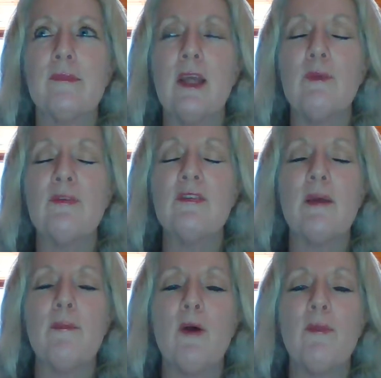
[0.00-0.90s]
it was in that
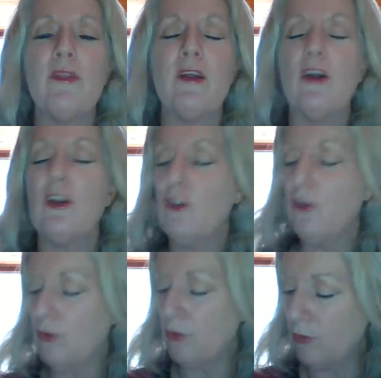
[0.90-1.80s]
moment that I
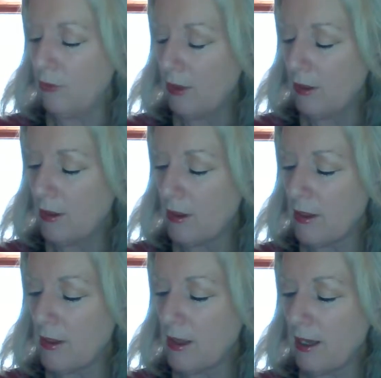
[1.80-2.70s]
knew
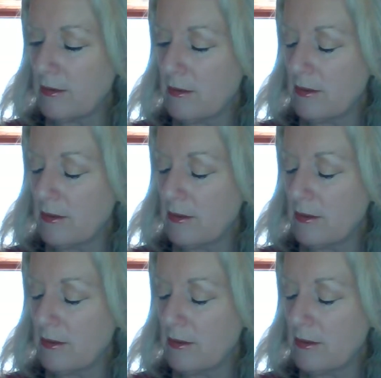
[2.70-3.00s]
that